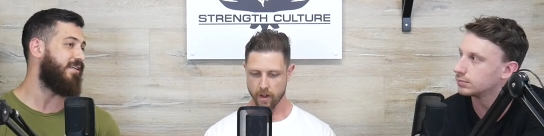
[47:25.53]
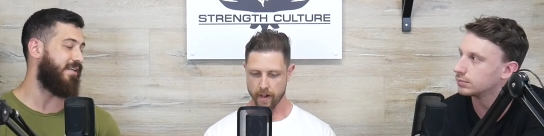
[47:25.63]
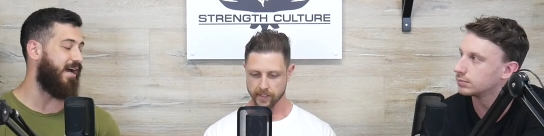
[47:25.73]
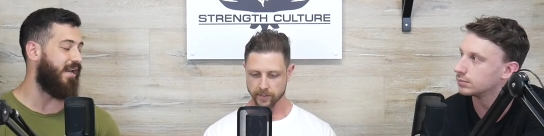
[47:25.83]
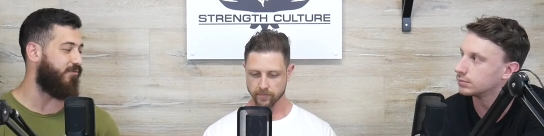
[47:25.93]
Speaker 1: You
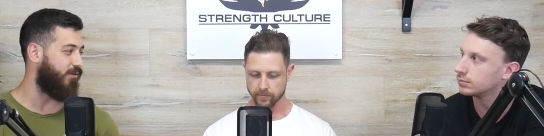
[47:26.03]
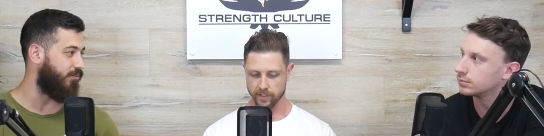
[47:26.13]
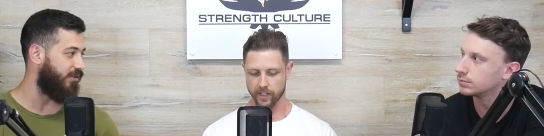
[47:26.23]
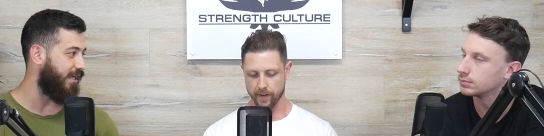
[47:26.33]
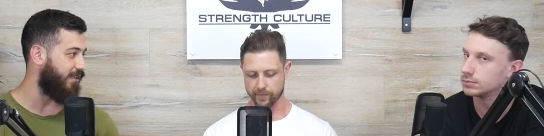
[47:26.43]
can't have one.
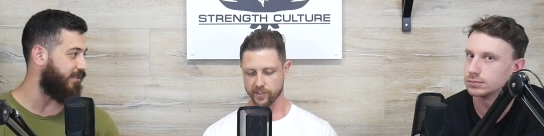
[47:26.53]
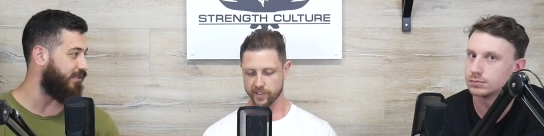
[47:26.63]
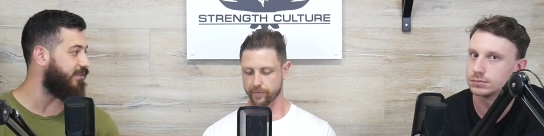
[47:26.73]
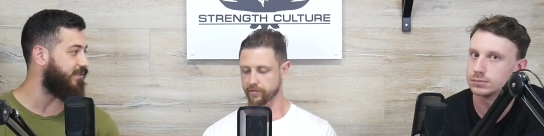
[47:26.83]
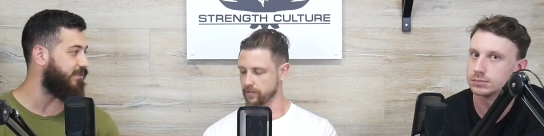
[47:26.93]
So without, after
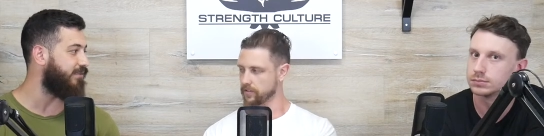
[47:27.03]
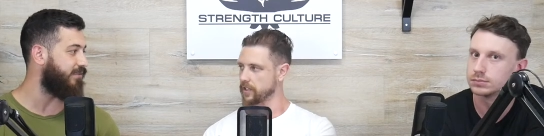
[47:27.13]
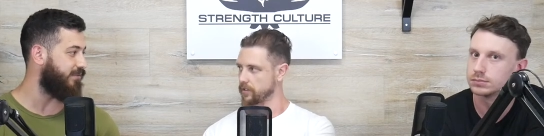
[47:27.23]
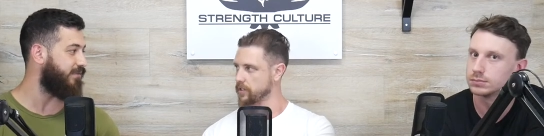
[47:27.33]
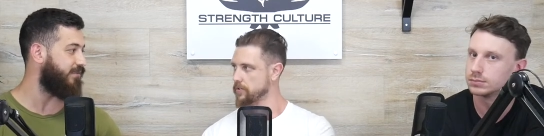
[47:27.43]
sufferance,
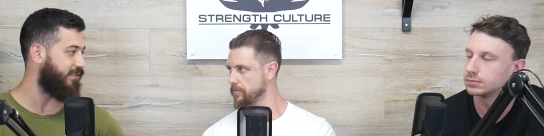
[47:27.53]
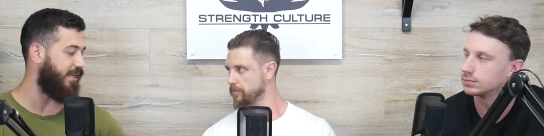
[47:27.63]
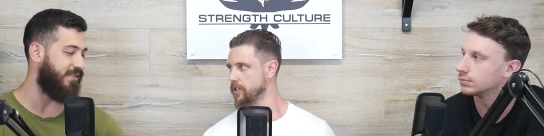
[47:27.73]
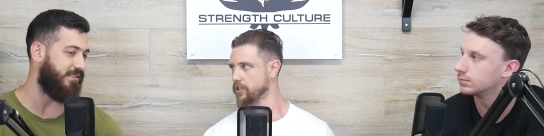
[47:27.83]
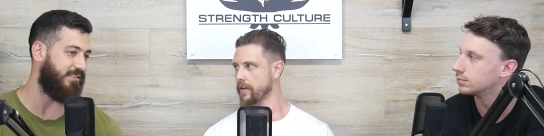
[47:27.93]
there is
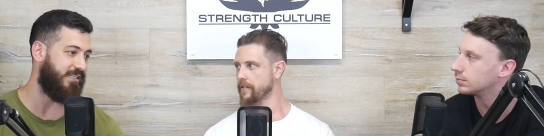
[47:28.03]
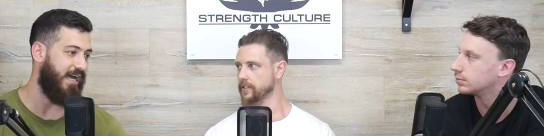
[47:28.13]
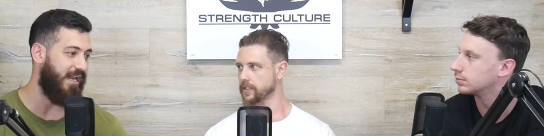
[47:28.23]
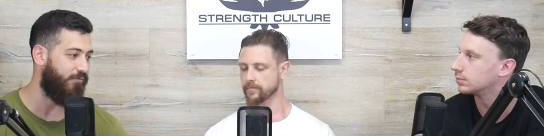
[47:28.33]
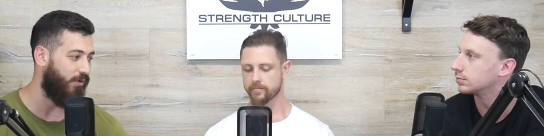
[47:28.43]
yeah, pleasure. You
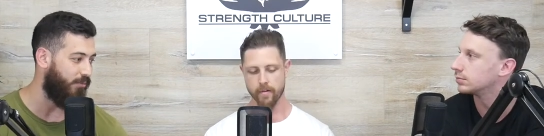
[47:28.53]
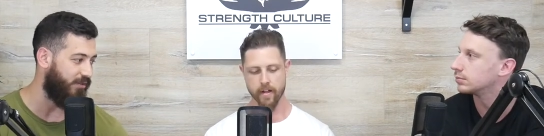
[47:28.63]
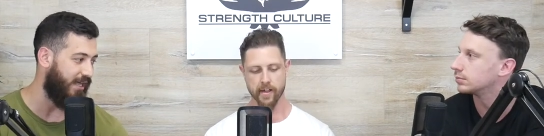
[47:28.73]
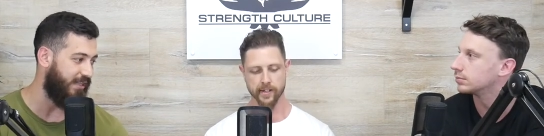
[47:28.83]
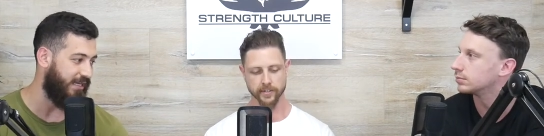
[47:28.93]
can't have one
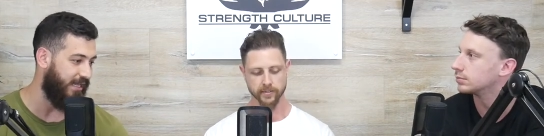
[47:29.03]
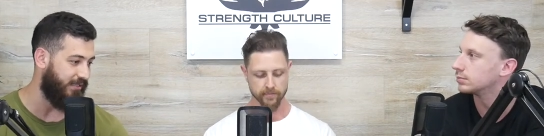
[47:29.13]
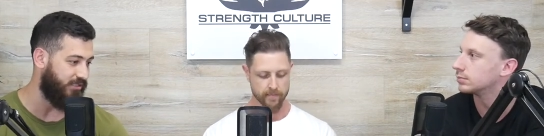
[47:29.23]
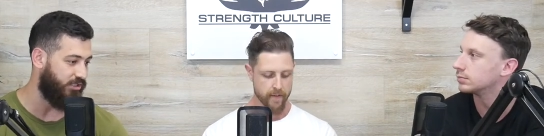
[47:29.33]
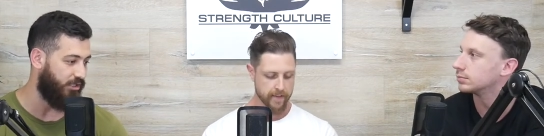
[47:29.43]
without the
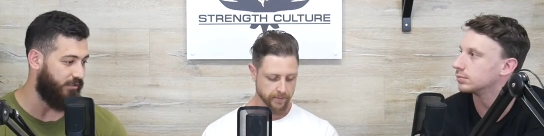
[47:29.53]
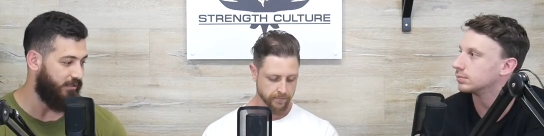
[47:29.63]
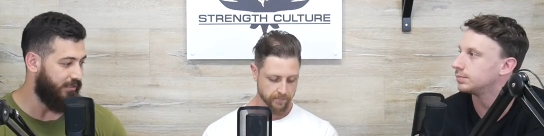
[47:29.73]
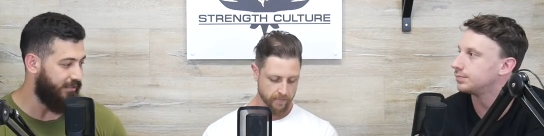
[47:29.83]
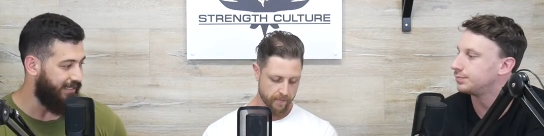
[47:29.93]
other. So
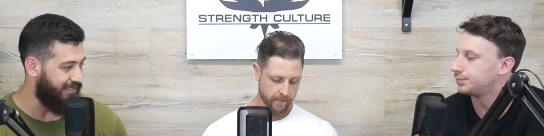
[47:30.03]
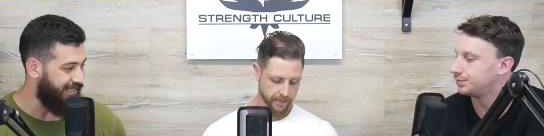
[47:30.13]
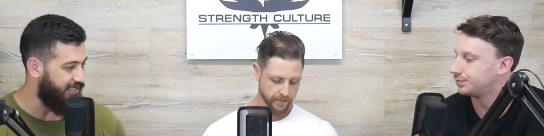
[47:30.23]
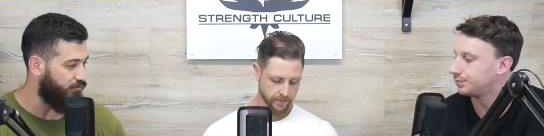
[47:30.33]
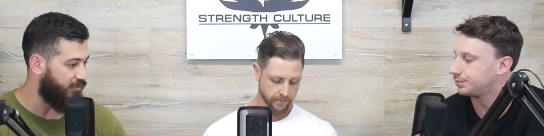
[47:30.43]
it's
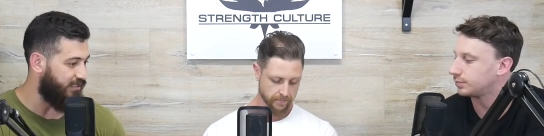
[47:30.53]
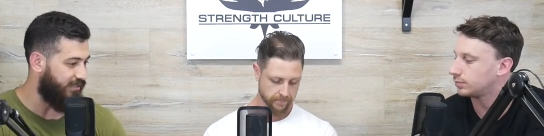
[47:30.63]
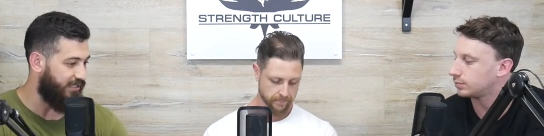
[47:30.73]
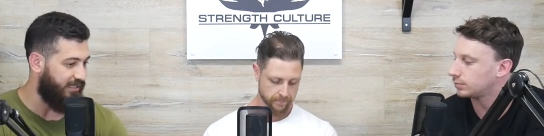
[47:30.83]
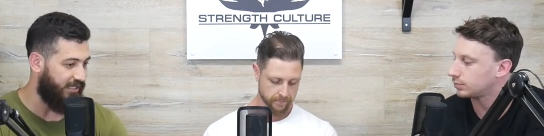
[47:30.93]
ignorant to
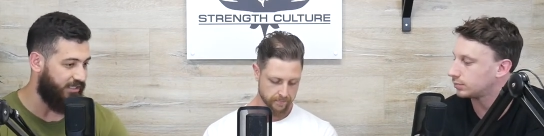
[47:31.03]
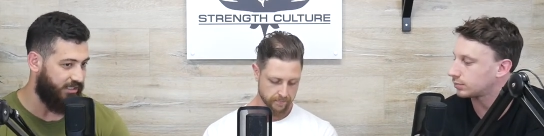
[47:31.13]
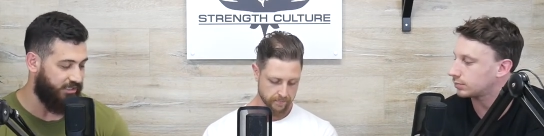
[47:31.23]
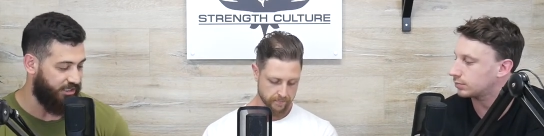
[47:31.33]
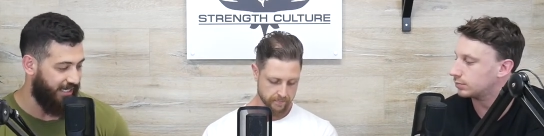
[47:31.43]
think that you
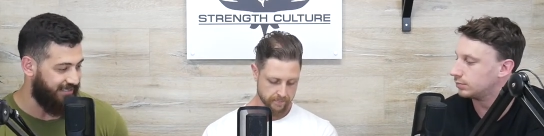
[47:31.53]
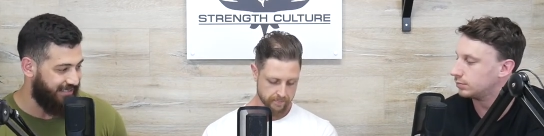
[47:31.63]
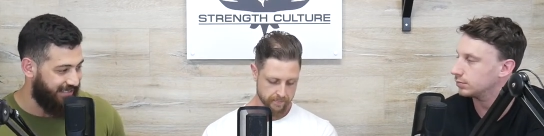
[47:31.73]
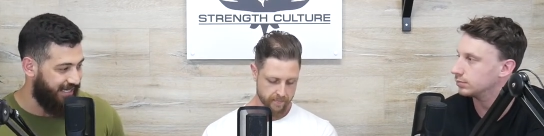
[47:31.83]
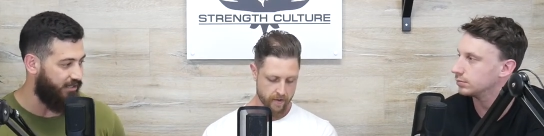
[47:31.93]
can chase
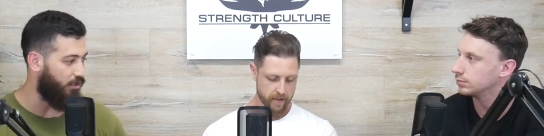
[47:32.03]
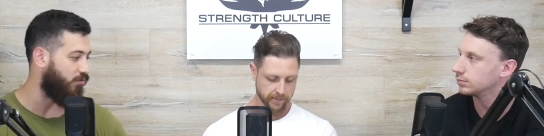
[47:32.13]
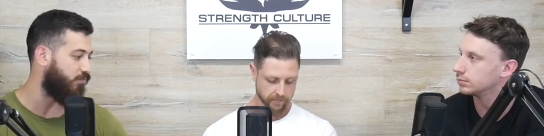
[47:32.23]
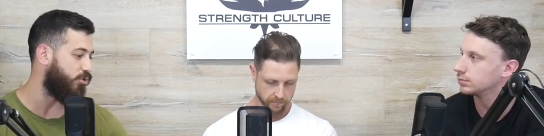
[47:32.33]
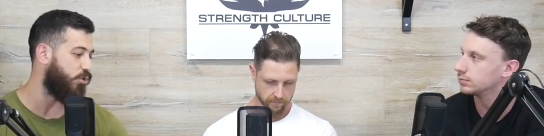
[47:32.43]
this end
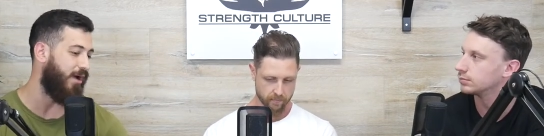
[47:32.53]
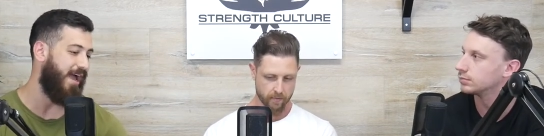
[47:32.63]
goal of pure